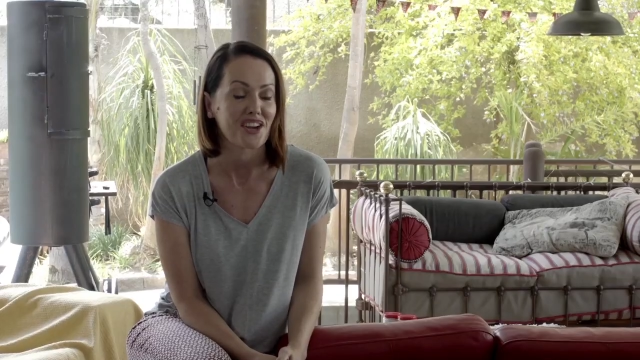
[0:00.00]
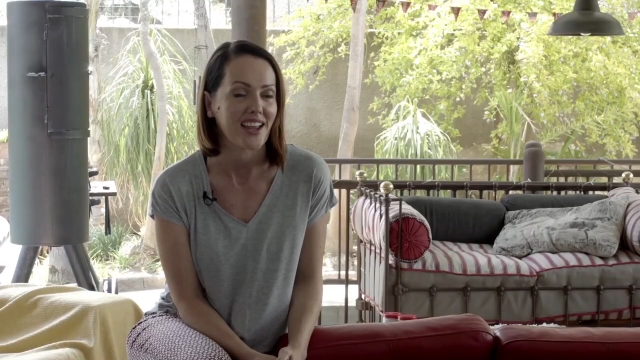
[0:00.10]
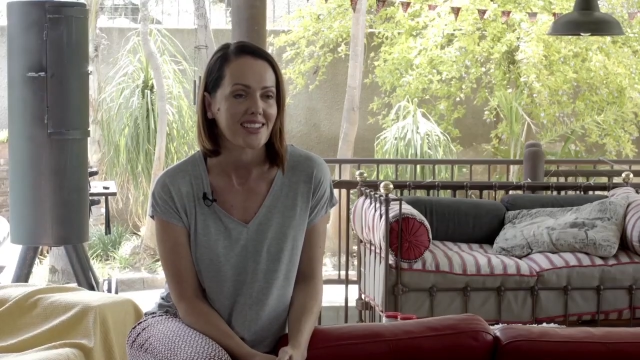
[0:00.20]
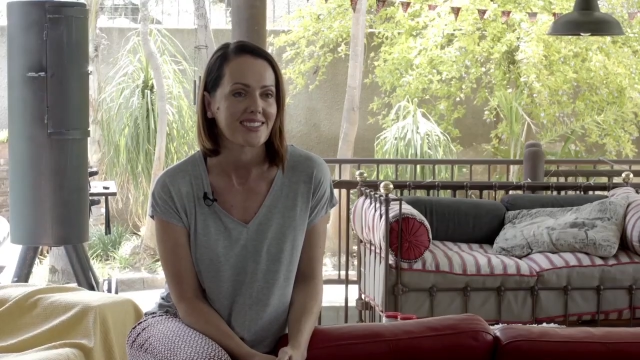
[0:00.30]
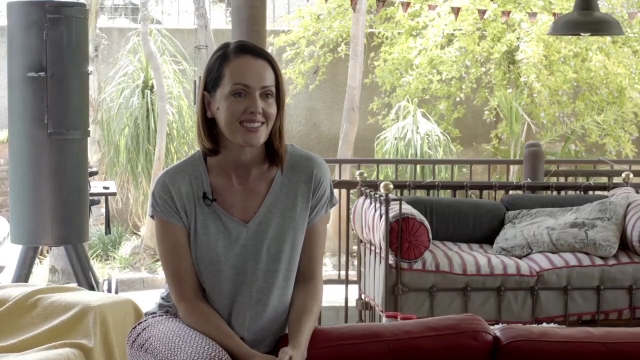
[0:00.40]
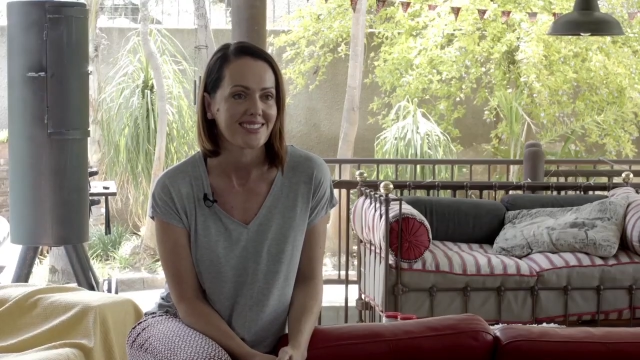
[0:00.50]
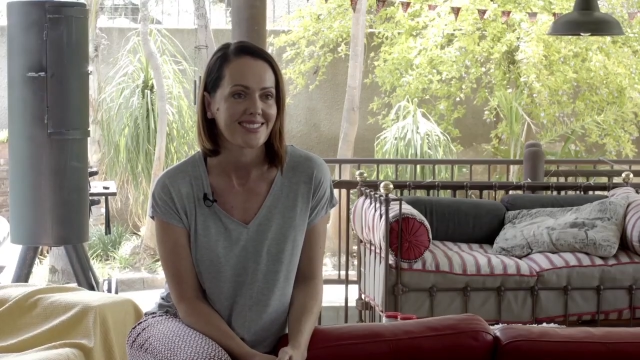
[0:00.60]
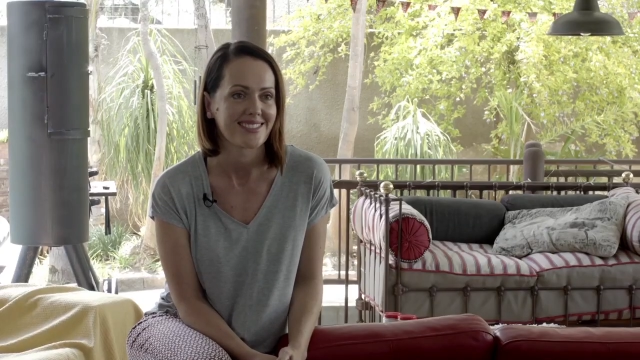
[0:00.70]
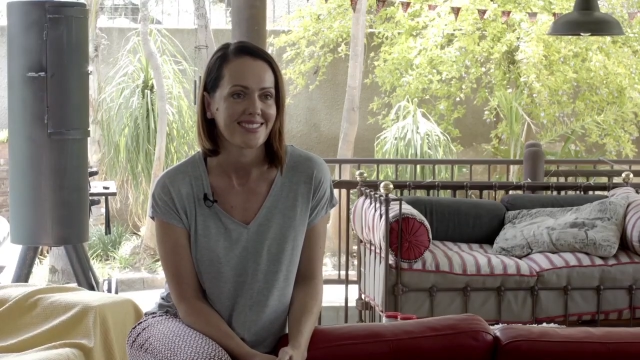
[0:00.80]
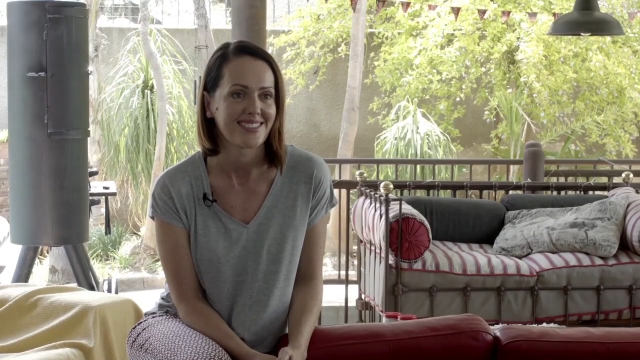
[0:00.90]
great.
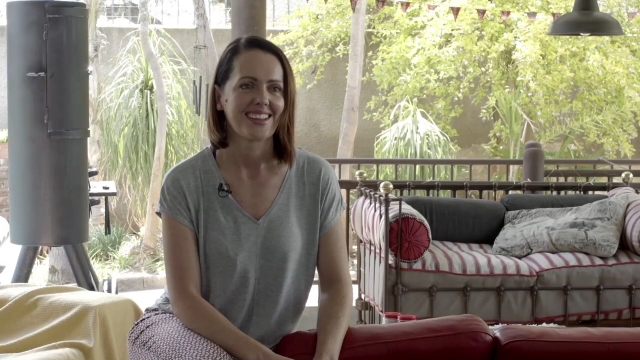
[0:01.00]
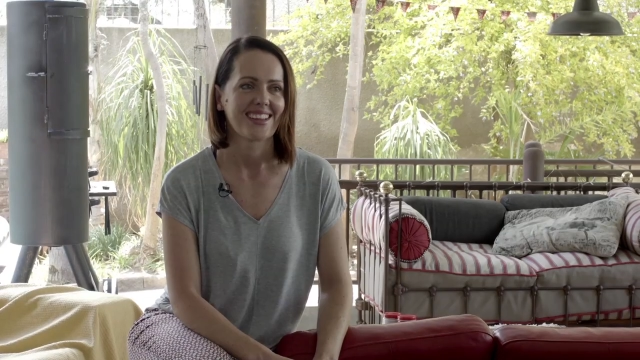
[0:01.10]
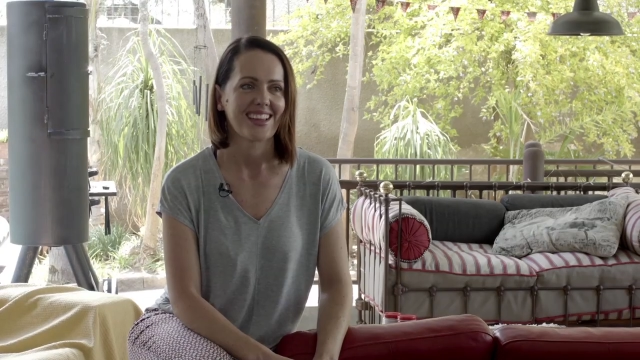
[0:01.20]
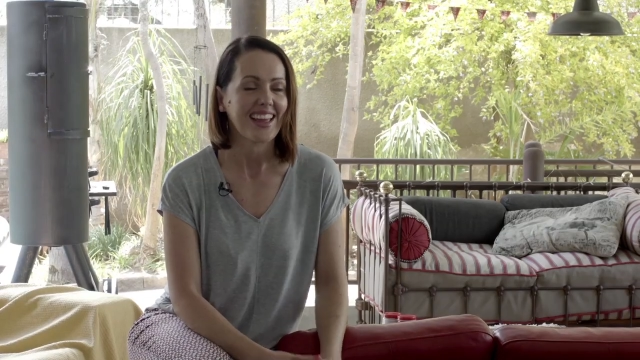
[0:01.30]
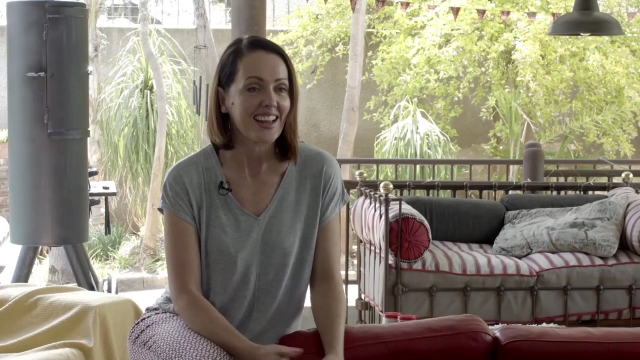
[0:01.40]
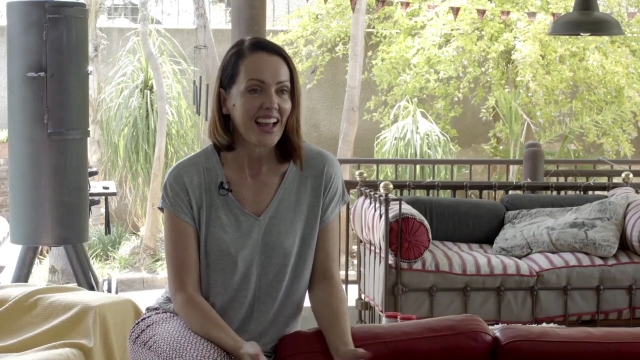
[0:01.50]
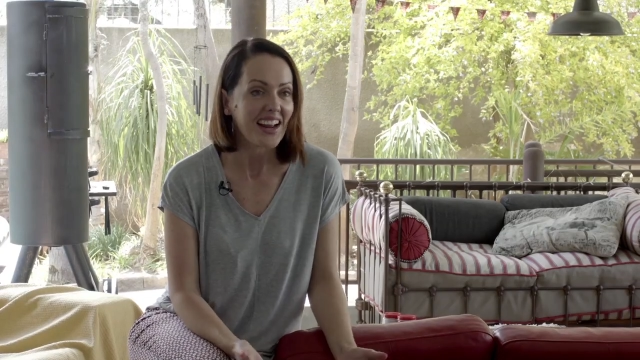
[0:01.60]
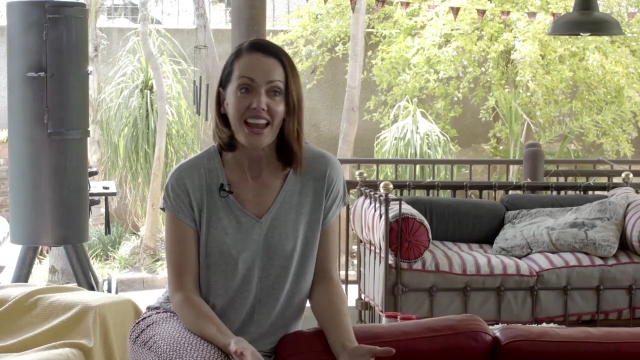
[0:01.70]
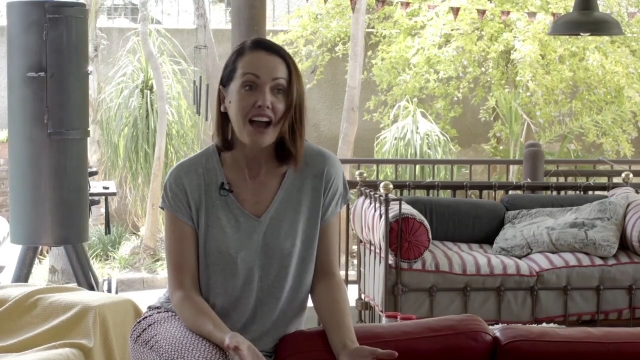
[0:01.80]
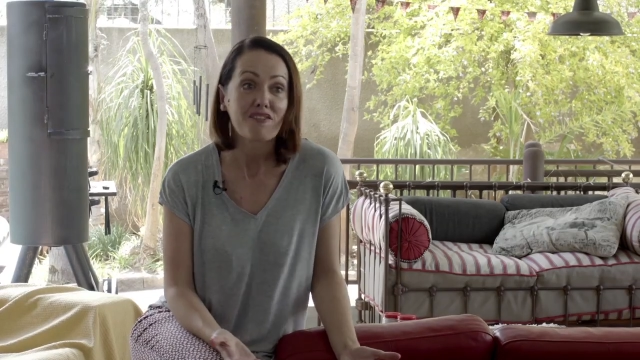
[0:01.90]
And I
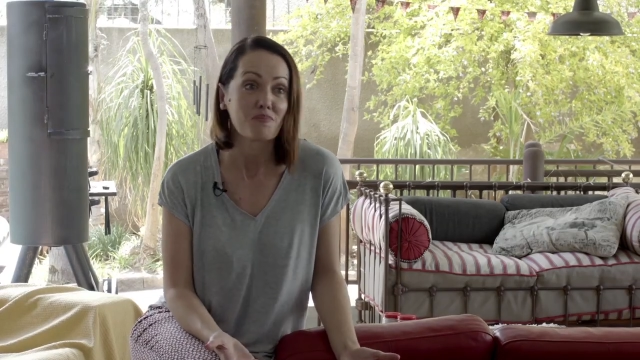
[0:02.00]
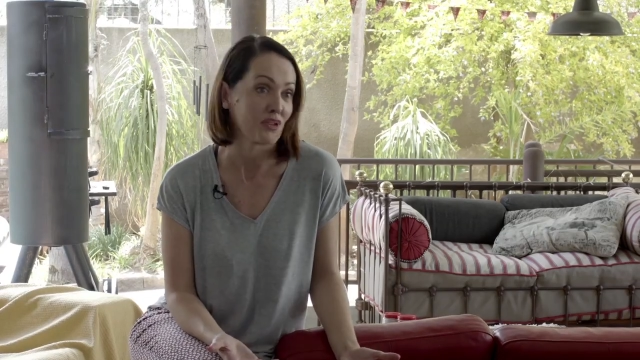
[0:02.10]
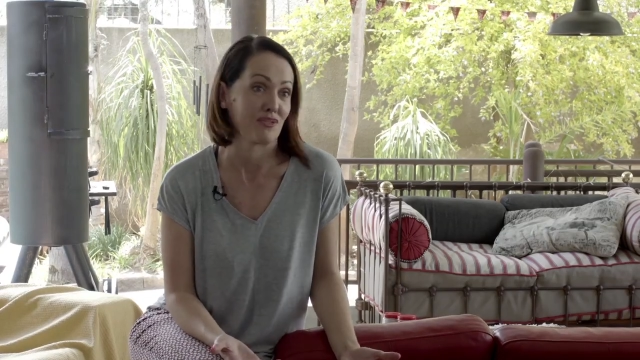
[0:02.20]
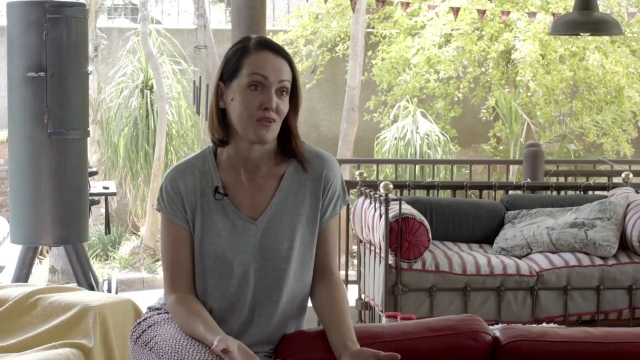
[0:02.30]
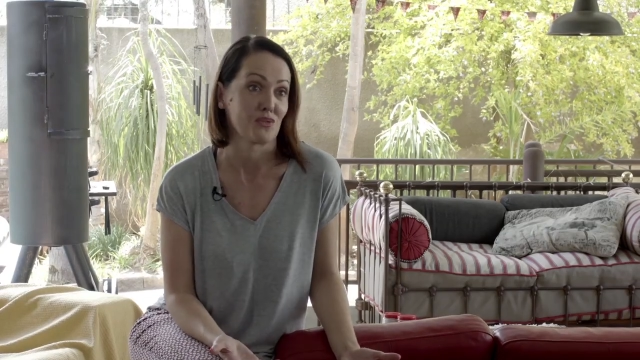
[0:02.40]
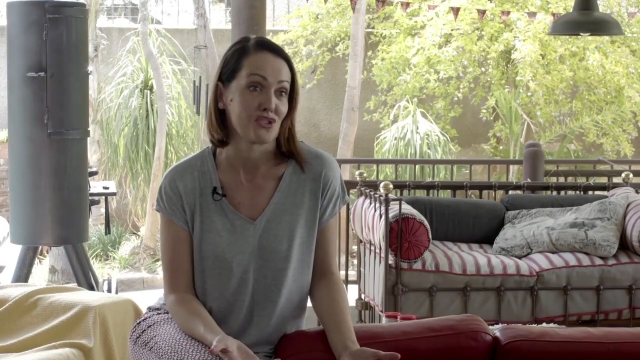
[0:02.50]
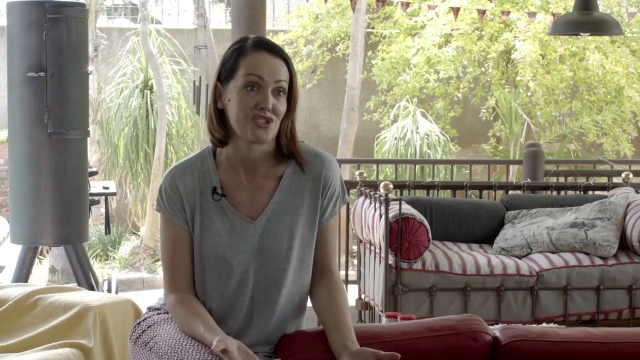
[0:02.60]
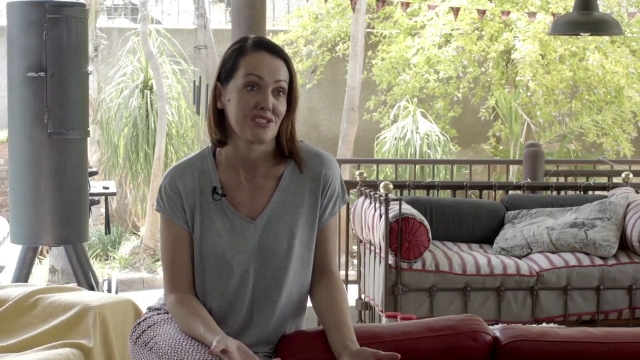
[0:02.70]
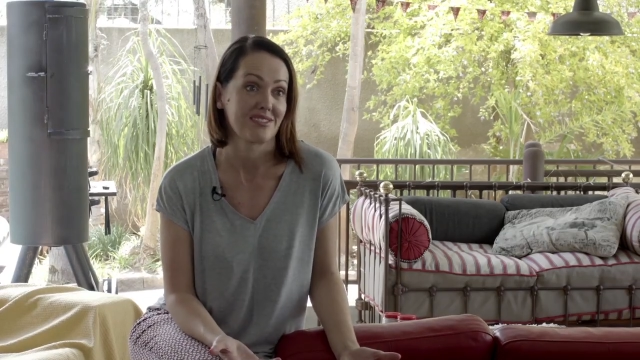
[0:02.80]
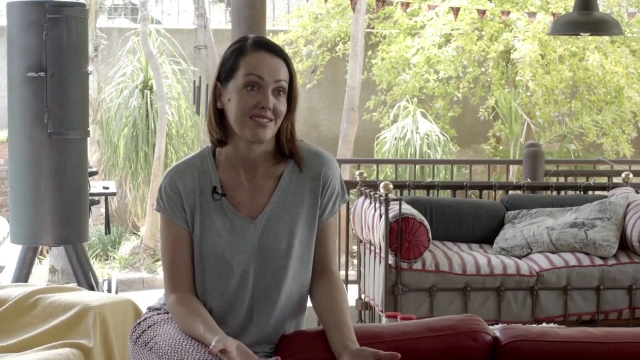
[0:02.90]
love
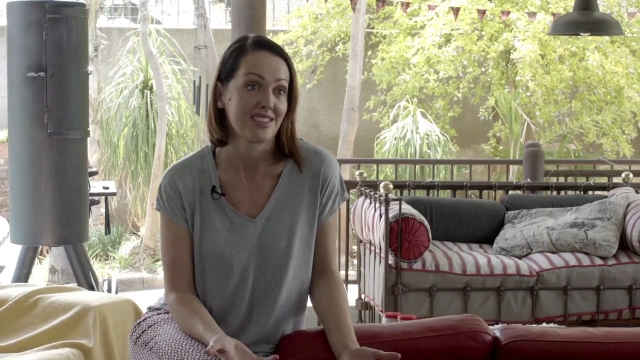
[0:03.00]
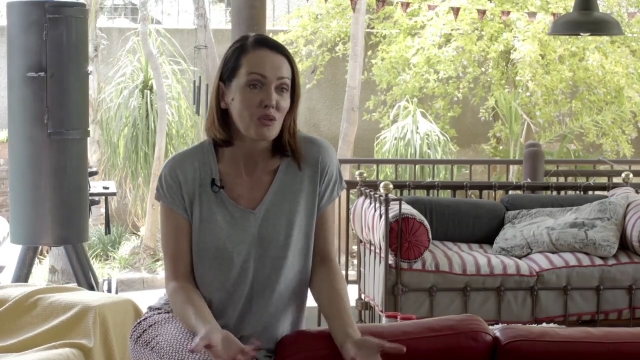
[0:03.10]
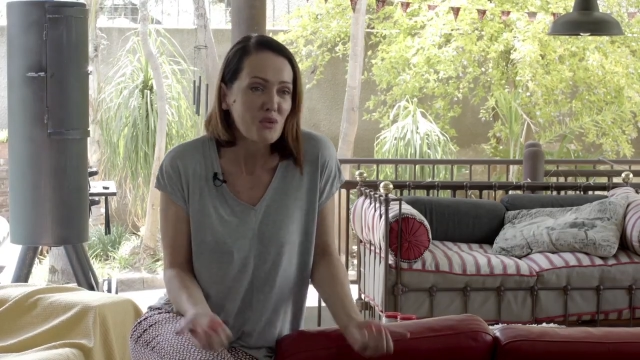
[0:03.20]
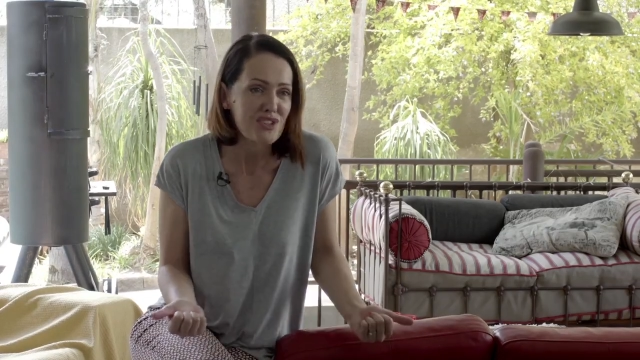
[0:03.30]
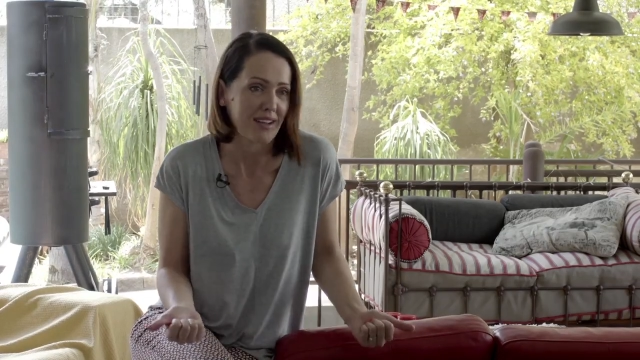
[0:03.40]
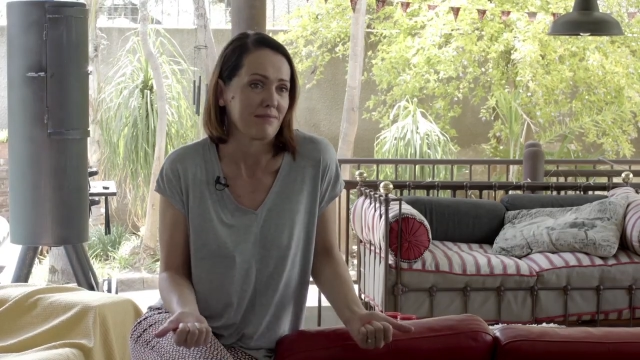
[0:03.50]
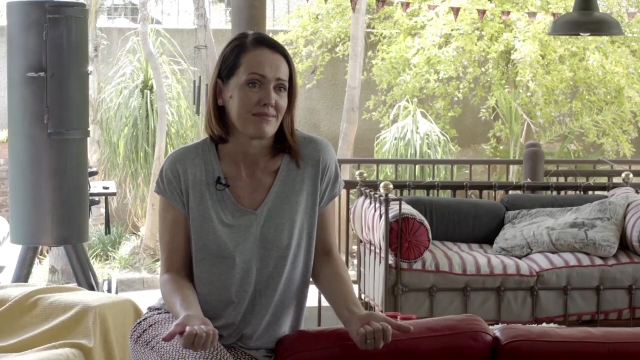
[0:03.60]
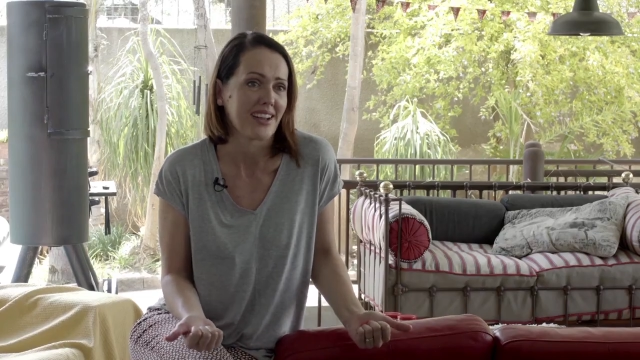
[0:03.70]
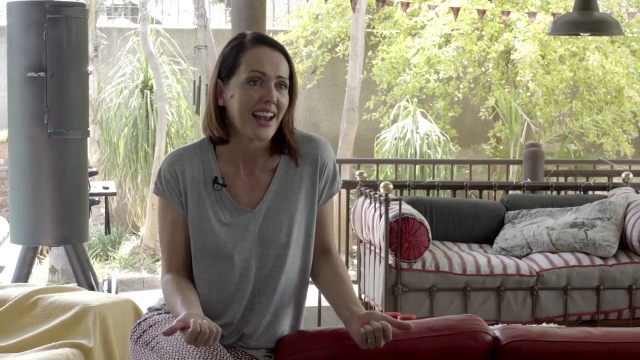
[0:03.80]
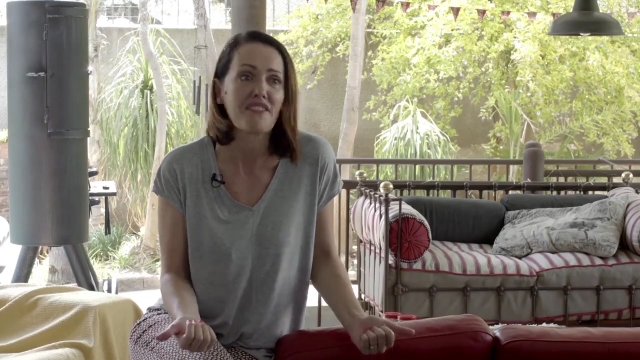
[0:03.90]
Boerewors. It's awesome.
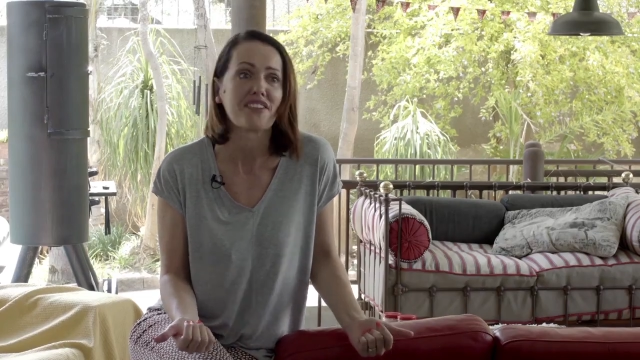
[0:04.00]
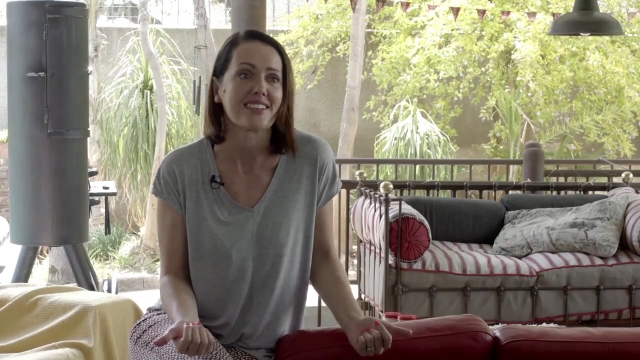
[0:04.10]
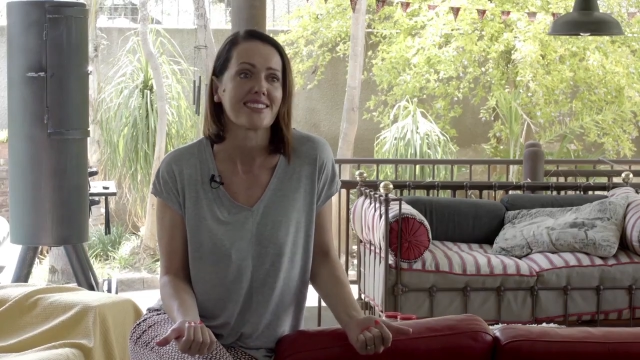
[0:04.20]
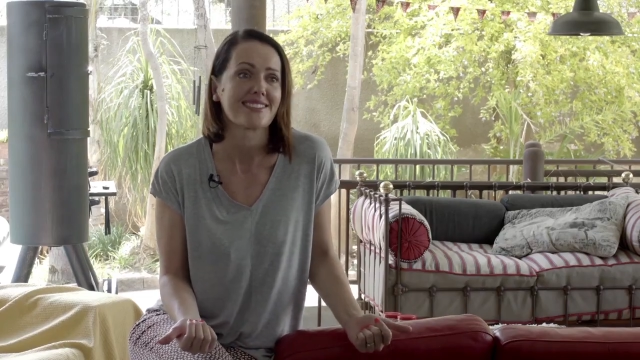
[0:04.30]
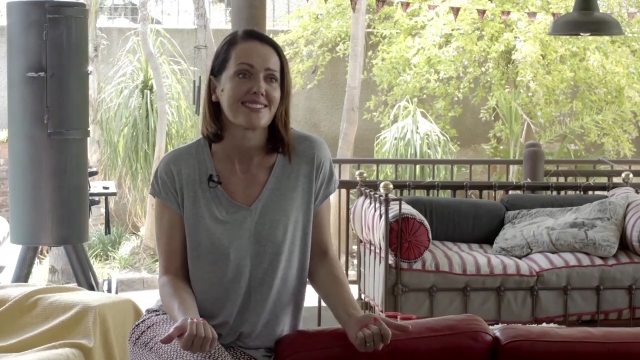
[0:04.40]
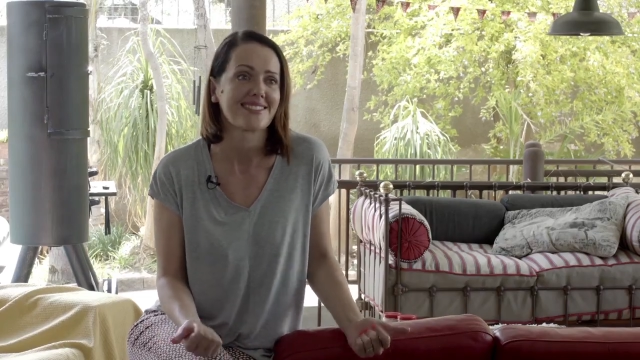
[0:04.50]
I love it.